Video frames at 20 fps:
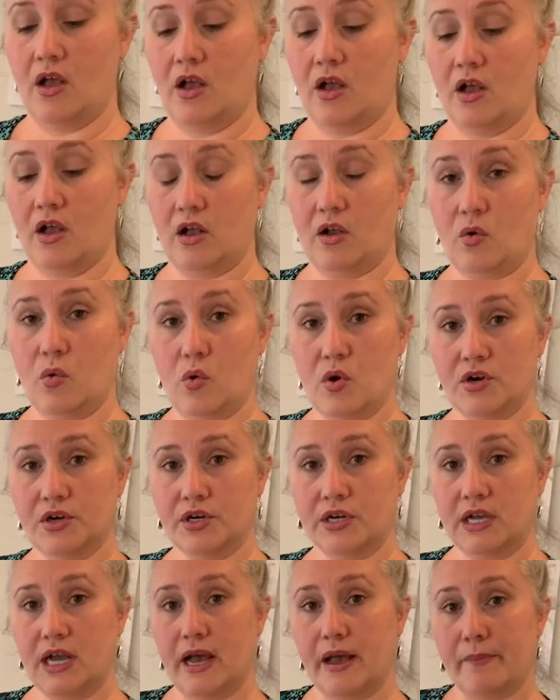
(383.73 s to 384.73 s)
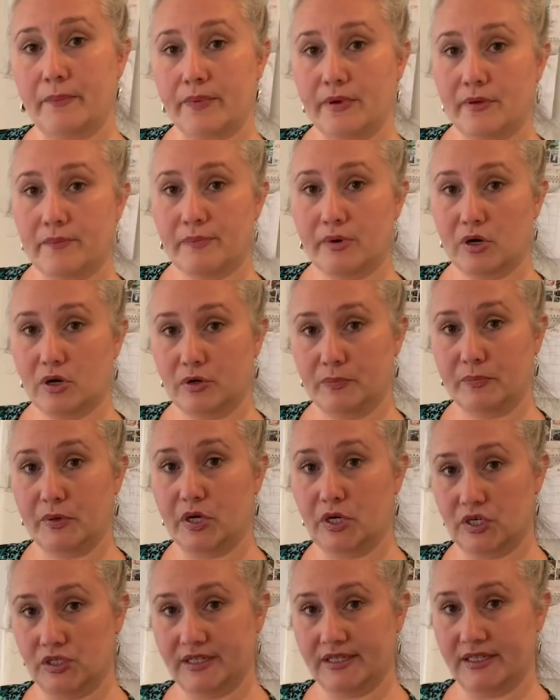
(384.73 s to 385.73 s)
a 1/4 cup per
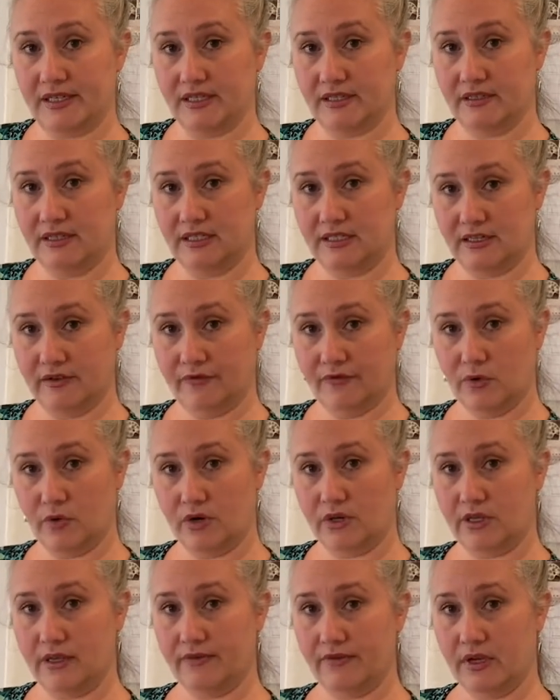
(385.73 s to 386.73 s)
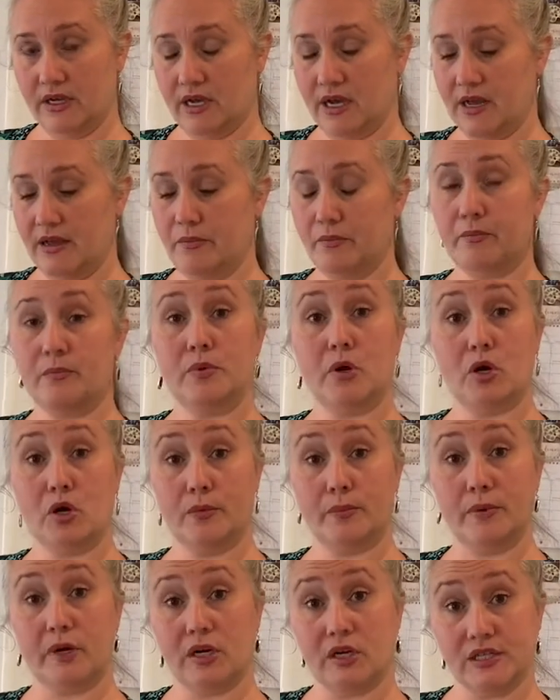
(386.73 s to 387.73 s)
person. That's a 1/4 of a cup per
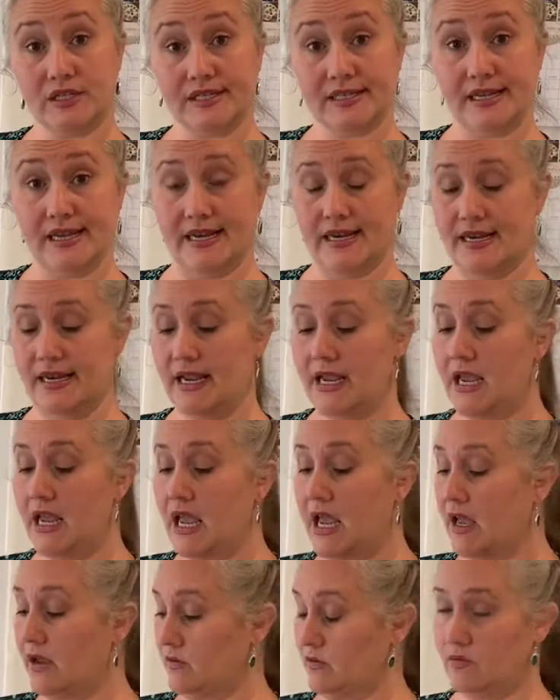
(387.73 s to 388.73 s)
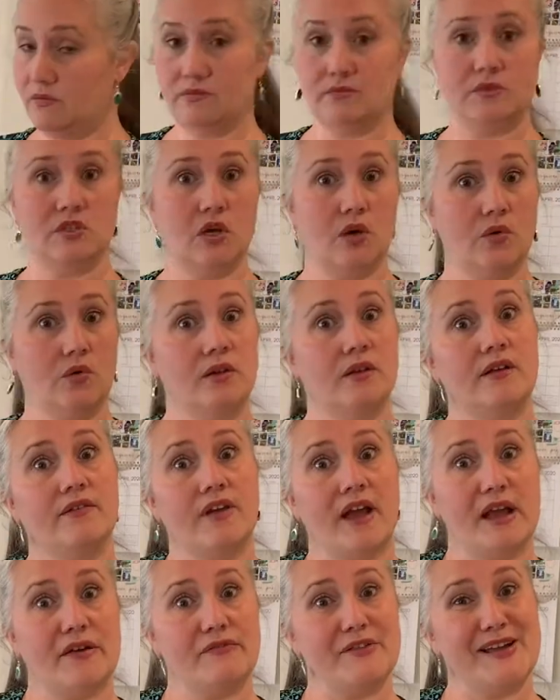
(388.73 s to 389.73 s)
person. Total of
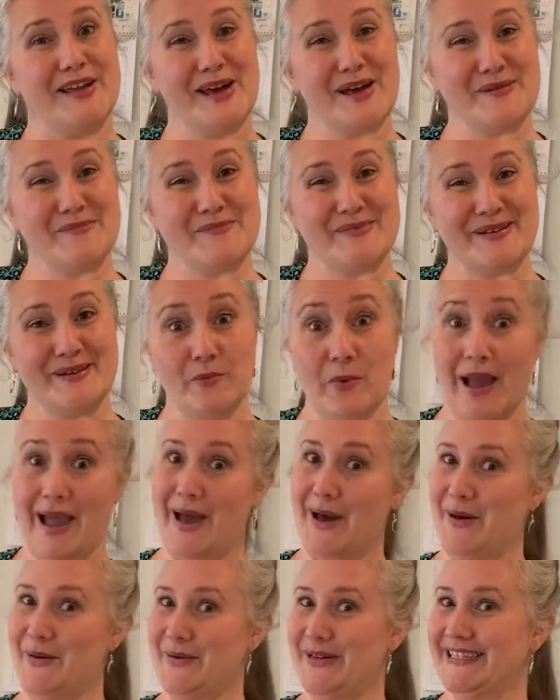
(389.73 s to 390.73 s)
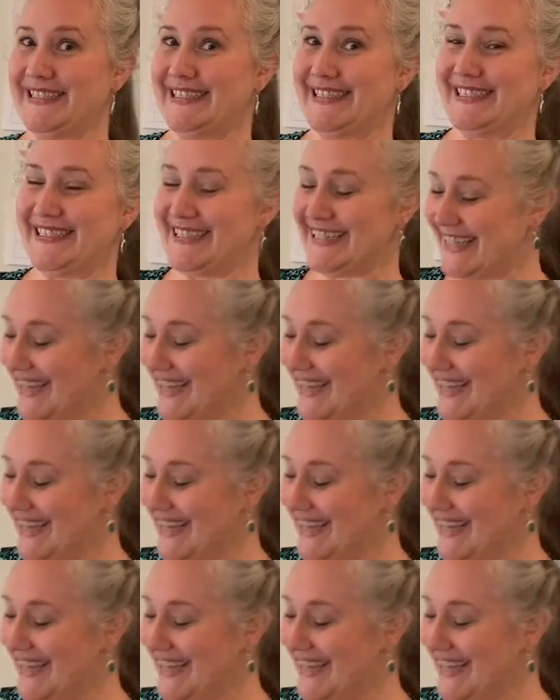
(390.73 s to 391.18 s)
1/2 cup. Wow.